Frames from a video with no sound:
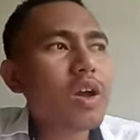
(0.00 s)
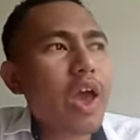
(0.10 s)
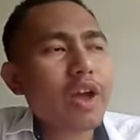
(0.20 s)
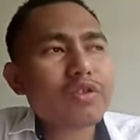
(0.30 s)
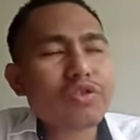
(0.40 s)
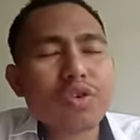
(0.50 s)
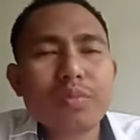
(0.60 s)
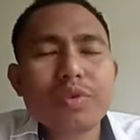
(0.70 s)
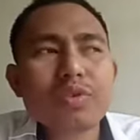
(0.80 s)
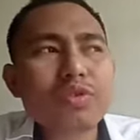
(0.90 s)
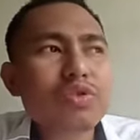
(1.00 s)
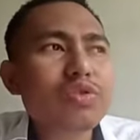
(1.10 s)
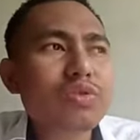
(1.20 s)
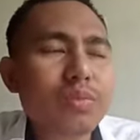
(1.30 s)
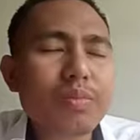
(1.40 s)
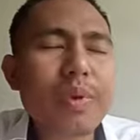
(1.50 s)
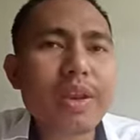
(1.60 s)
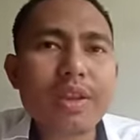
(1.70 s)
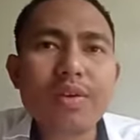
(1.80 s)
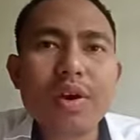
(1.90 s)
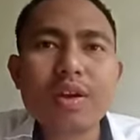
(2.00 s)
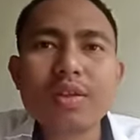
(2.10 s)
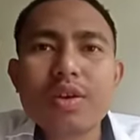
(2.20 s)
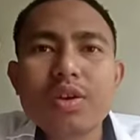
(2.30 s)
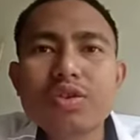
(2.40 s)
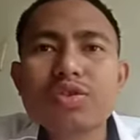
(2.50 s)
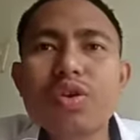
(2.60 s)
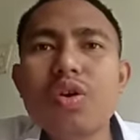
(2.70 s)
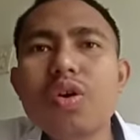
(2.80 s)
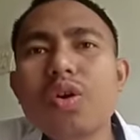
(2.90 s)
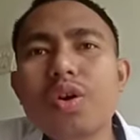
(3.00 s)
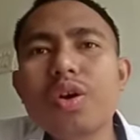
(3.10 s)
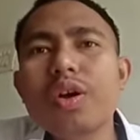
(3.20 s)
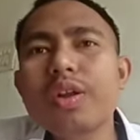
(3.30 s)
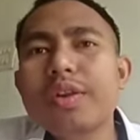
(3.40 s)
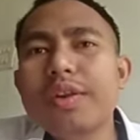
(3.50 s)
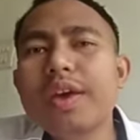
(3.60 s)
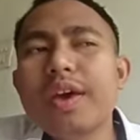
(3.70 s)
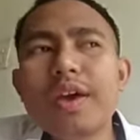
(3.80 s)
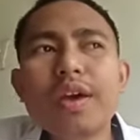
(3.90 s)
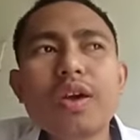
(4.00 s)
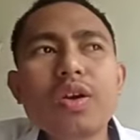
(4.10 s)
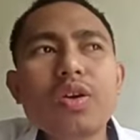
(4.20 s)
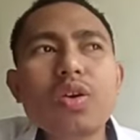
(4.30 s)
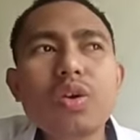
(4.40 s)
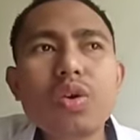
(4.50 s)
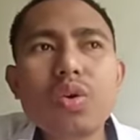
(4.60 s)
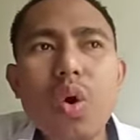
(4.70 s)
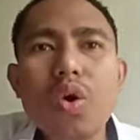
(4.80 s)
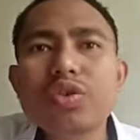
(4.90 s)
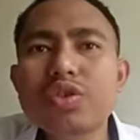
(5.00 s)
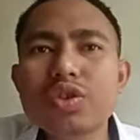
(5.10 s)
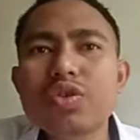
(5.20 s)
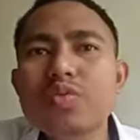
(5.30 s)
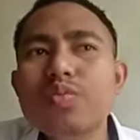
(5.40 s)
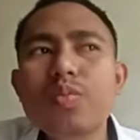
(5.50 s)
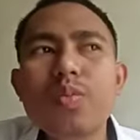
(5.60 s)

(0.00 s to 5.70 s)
hetero means many, right? So they consume